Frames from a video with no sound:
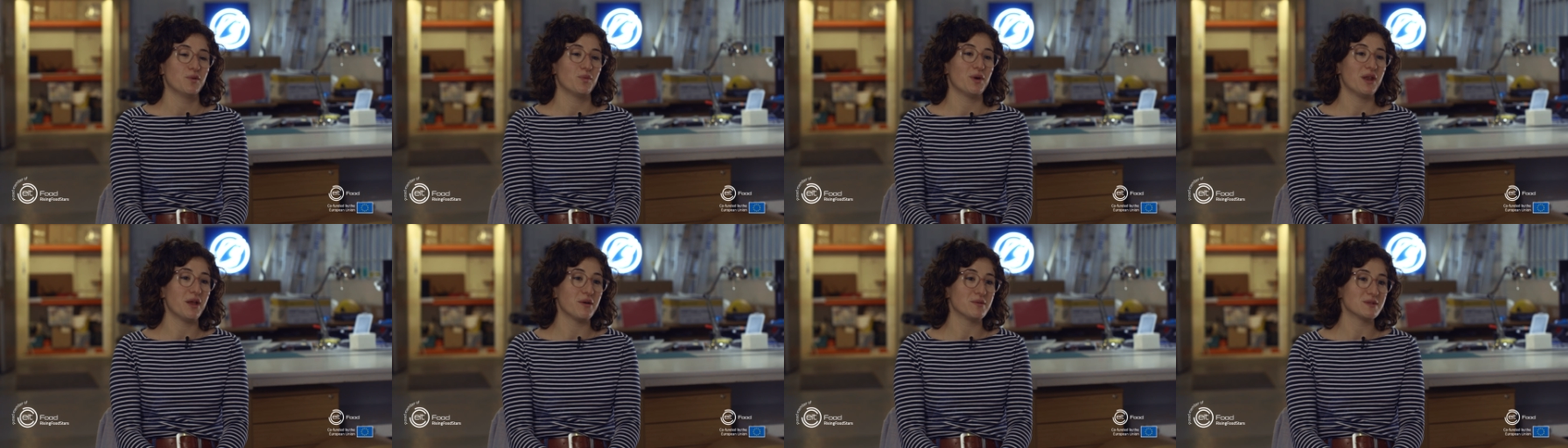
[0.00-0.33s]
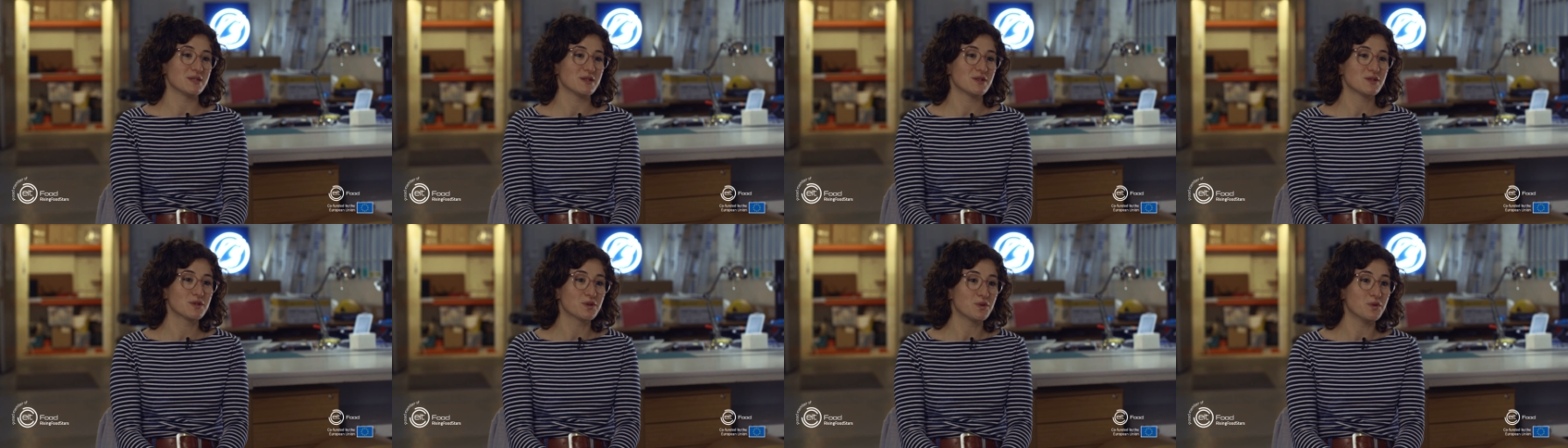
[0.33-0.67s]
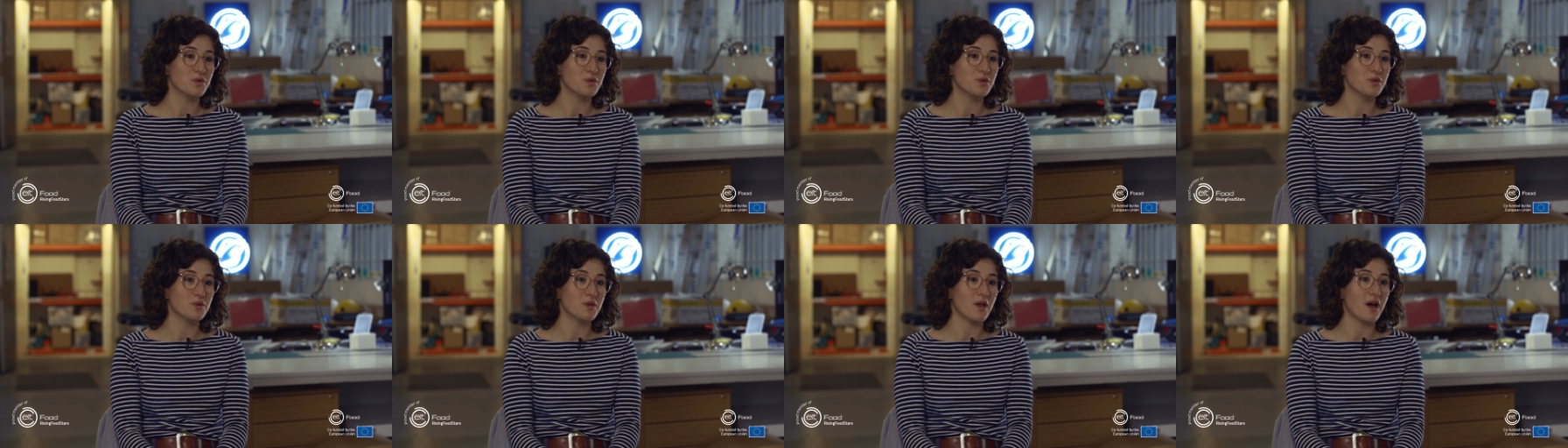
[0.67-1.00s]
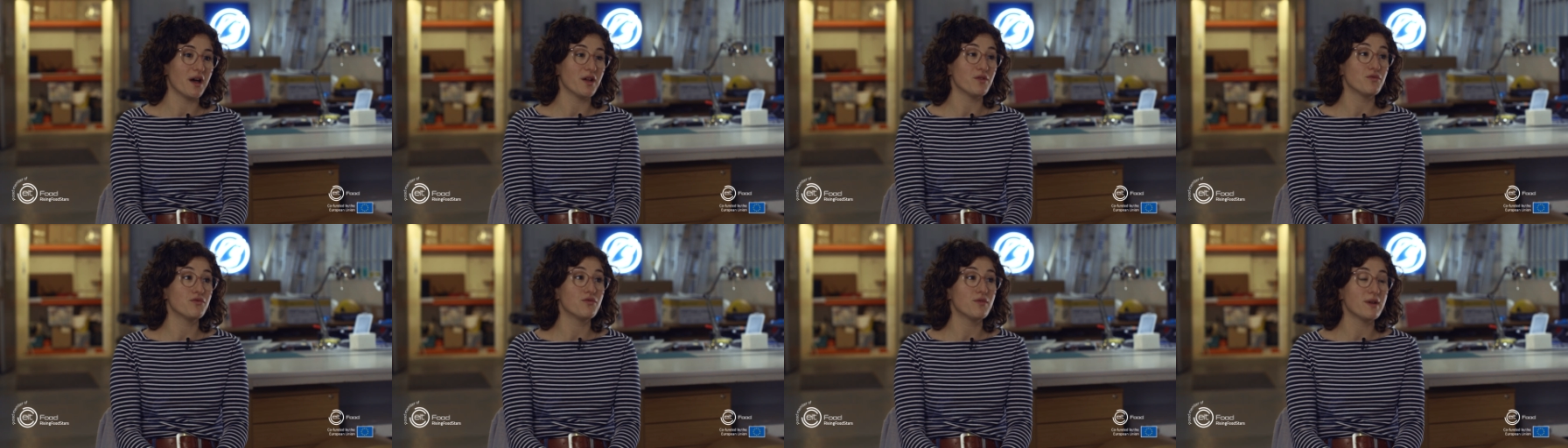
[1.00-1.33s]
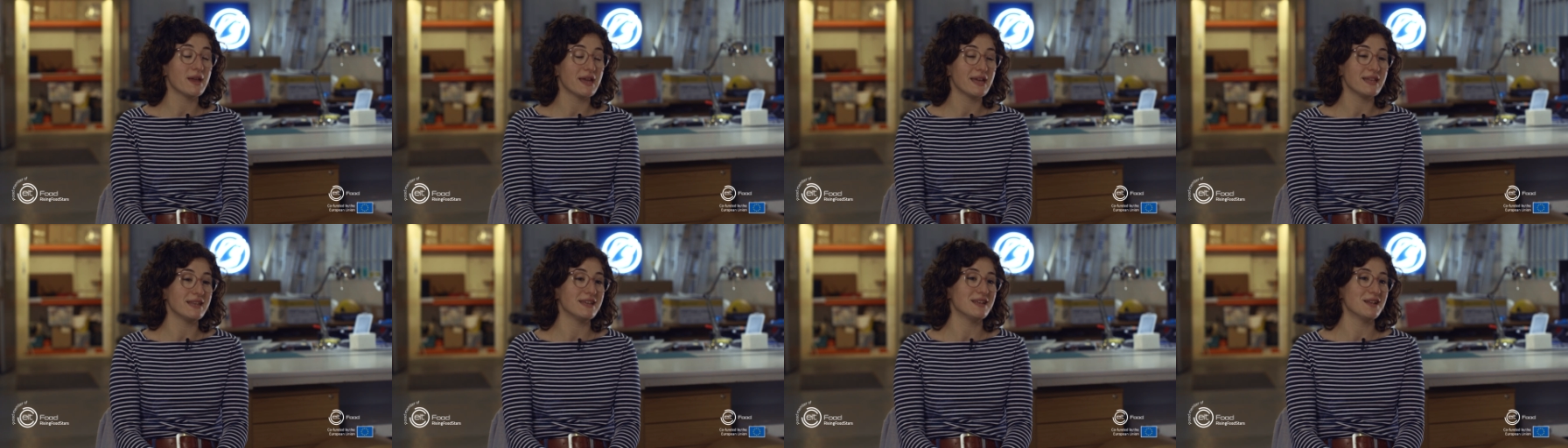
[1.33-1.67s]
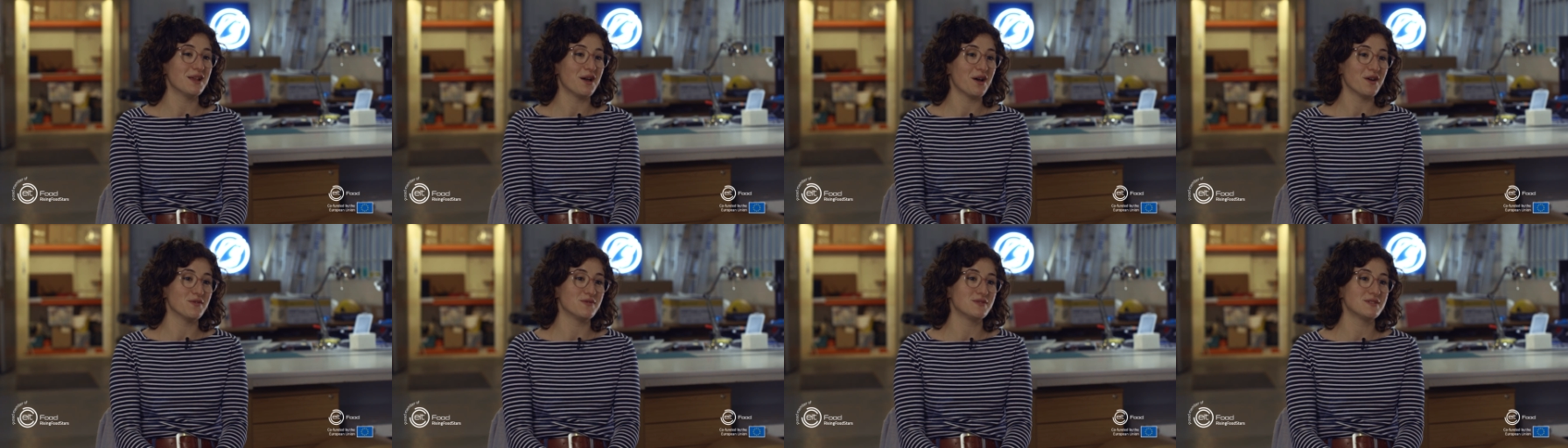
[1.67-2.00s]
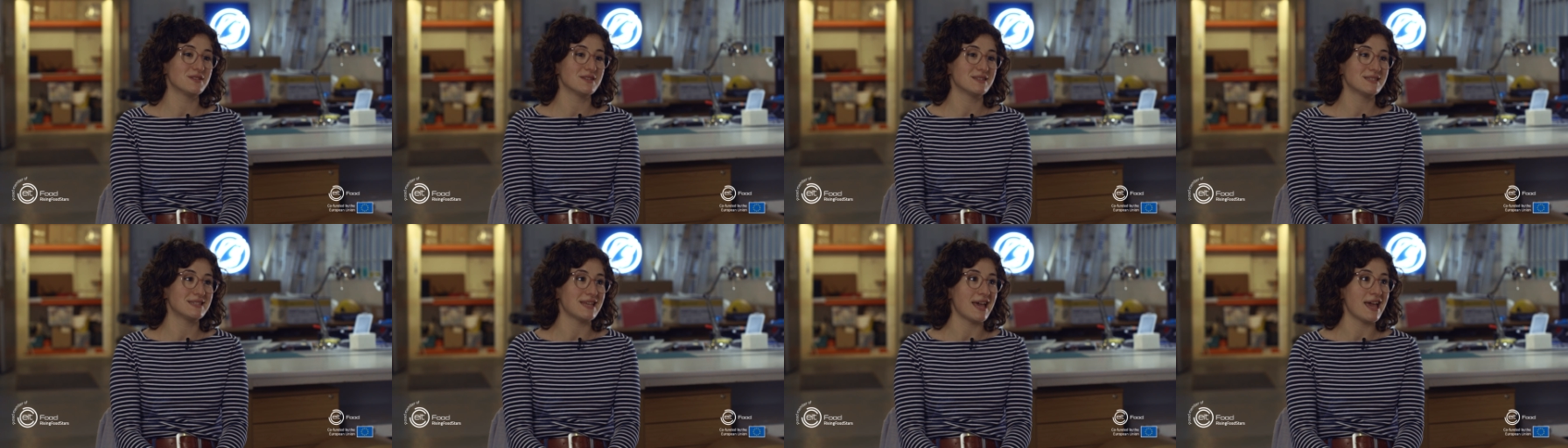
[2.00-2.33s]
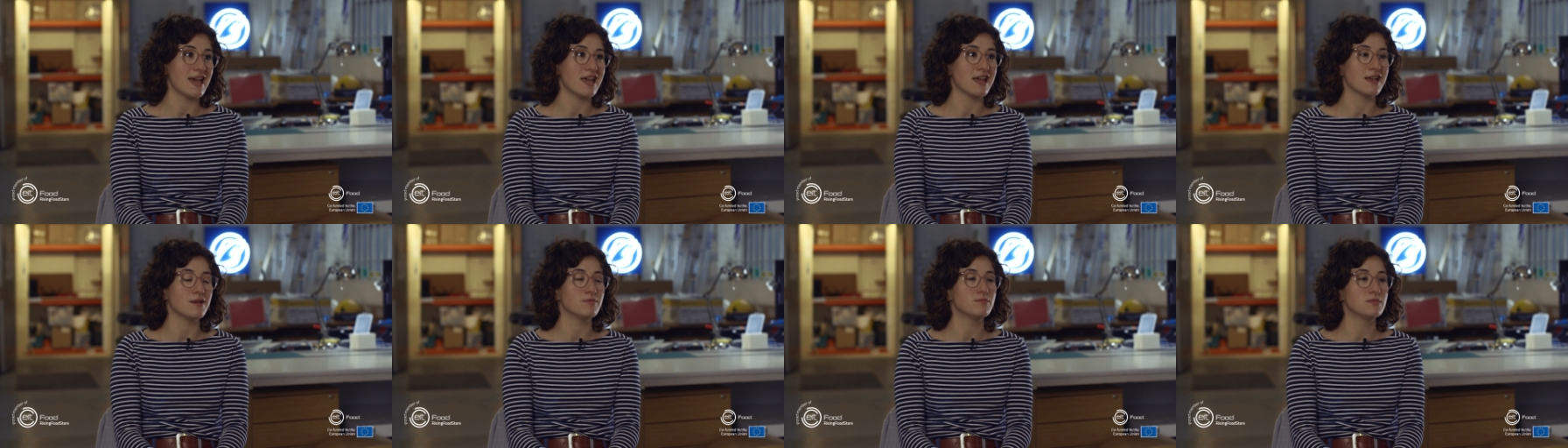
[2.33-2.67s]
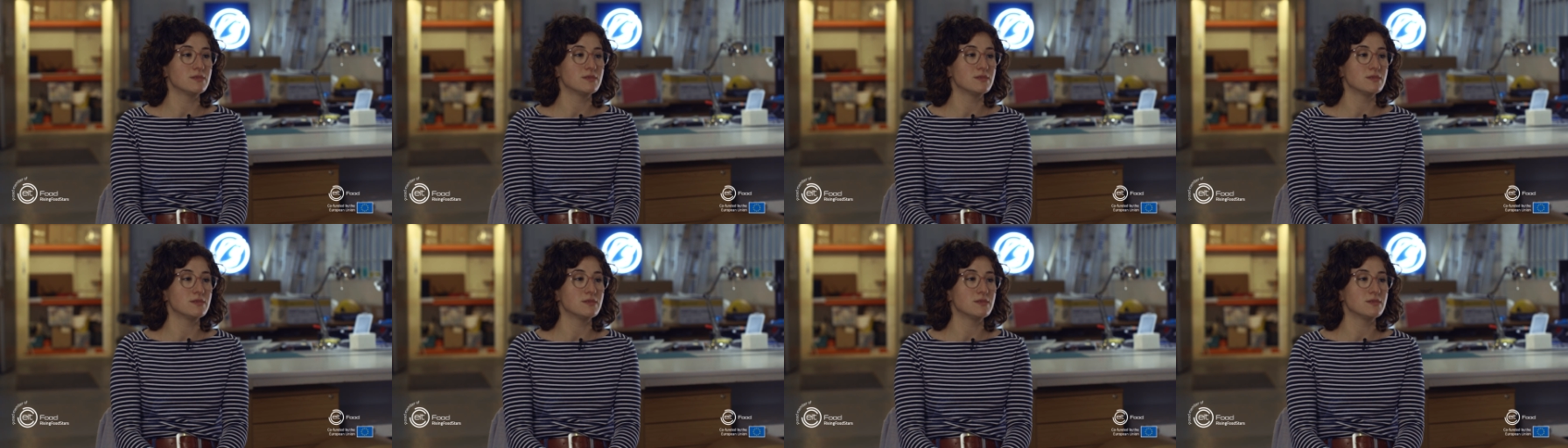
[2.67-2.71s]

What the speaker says: When I was at school, I really loved, say,